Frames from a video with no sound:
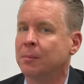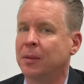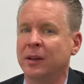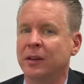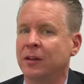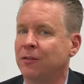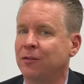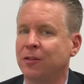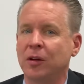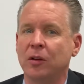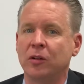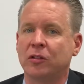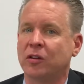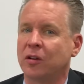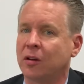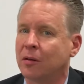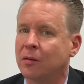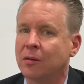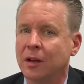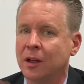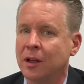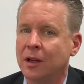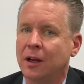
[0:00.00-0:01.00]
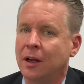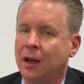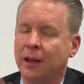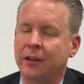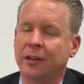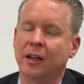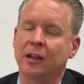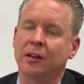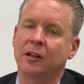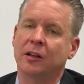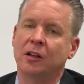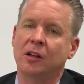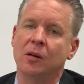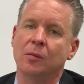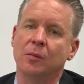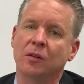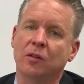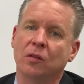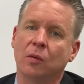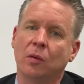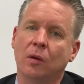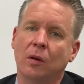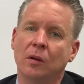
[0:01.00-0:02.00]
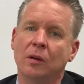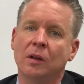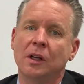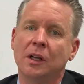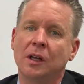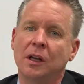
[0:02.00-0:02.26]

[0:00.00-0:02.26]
But in the future, I think the humans will